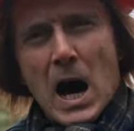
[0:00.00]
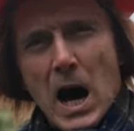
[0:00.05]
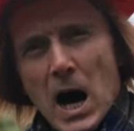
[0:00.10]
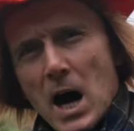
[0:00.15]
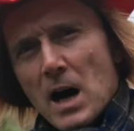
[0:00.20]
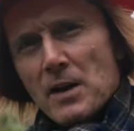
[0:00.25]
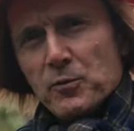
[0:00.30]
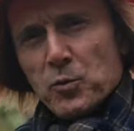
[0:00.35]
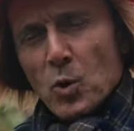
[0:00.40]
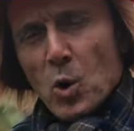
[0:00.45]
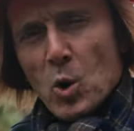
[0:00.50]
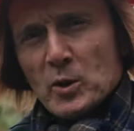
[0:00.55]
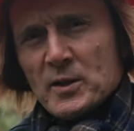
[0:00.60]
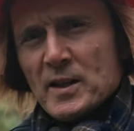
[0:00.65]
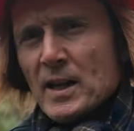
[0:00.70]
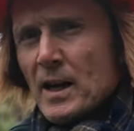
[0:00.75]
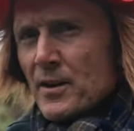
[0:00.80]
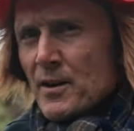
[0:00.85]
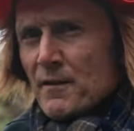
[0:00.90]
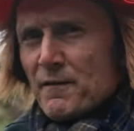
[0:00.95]
I've walked
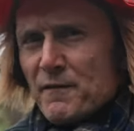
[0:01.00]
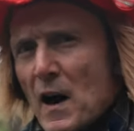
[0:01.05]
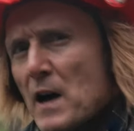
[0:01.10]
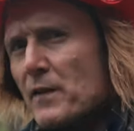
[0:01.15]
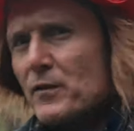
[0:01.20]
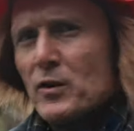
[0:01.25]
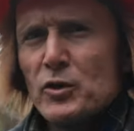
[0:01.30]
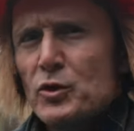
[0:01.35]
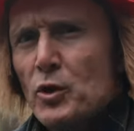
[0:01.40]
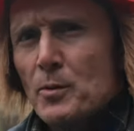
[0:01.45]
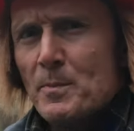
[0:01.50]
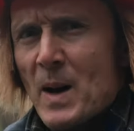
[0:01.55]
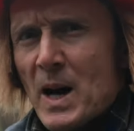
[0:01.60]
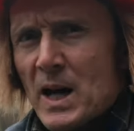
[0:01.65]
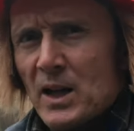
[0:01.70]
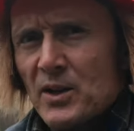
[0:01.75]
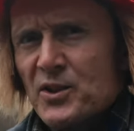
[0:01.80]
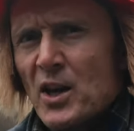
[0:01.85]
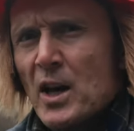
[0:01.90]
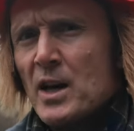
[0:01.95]
the 500
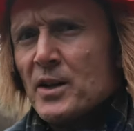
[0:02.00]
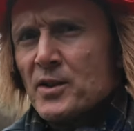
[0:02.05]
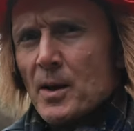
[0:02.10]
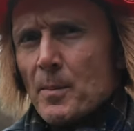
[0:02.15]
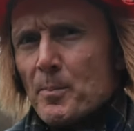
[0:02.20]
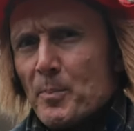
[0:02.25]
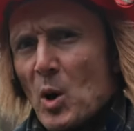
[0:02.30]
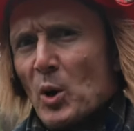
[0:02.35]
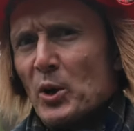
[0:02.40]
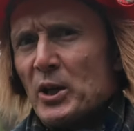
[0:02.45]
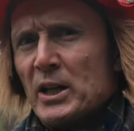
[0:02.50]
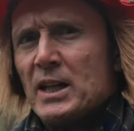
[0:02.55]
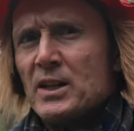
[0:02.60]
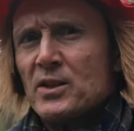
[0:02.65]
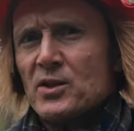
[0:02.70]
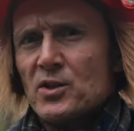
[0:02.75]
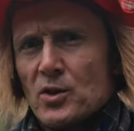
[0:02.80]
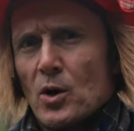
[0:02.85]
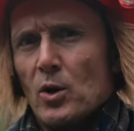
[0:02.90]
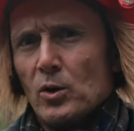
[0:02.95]
miles to Bonnie,
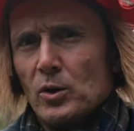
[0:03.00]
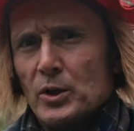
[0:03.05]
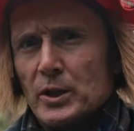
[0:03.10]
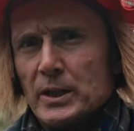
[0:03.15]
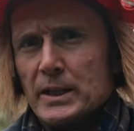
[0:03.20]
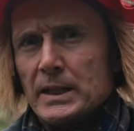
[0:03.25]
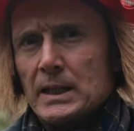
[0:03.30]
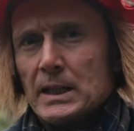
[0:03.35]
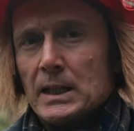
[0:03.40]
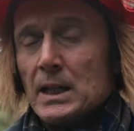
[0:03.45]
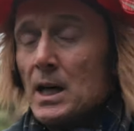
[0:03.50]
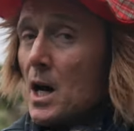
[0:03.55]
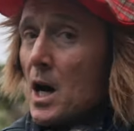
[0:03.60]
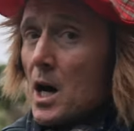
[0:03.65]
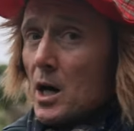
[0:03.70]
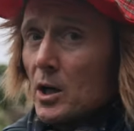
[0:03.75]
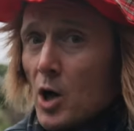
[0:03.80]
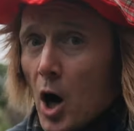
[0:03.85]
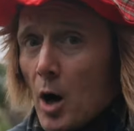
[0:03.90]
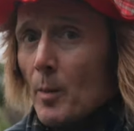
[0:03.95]
Scotland.
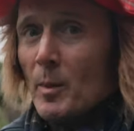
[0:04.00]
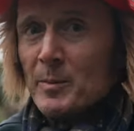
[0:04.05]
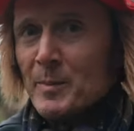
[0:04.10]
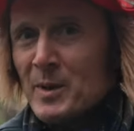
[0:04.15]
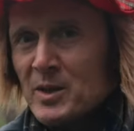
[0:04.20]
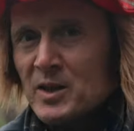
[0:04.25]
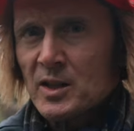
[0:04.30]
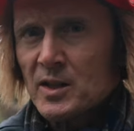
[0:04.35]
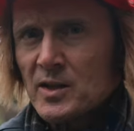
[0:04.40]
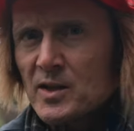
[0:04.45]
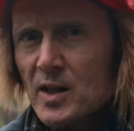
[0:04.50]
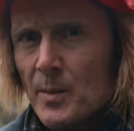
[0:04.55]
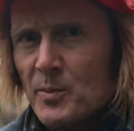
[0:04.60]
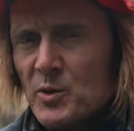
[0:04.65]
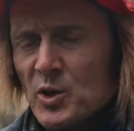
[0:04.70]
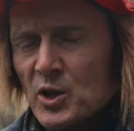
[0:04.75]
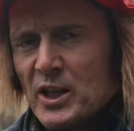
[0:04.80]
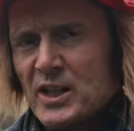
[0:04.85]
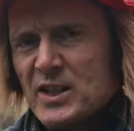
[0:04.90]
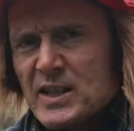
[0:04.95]
A common
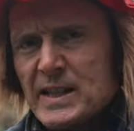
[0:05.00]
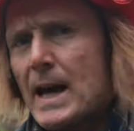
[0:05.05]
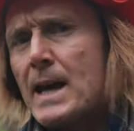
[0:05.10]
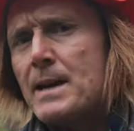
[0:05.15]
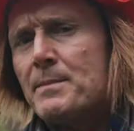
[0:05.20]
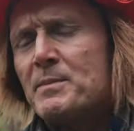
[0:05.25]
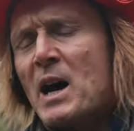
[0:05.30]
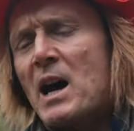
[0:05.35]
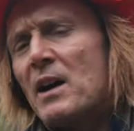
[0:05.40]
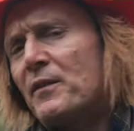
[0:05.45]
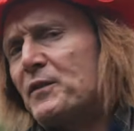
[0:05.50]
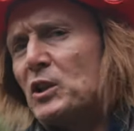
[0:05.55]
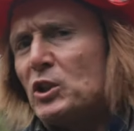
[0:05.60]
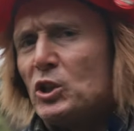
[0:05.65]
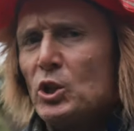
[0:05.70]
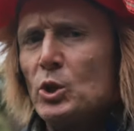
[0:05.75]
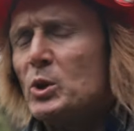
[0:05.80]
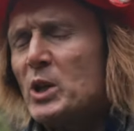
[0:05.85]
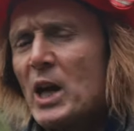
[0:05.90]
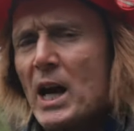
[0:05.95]
misconception, it's named after
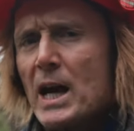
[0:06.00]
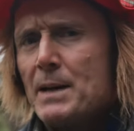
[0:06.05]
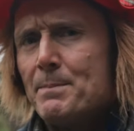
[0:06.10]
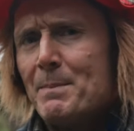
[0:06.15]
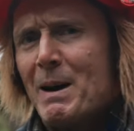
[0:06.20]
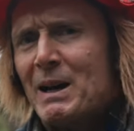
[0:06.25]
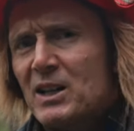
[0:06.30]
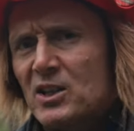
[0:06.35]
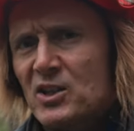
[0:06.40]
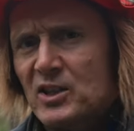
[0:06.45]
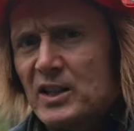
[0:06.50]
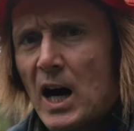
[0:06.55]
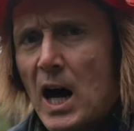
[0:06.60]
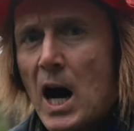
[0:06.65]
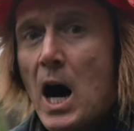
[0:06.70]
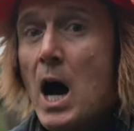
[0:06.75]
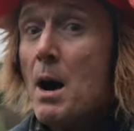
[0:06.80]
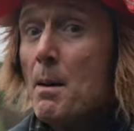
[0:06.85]
UK megastar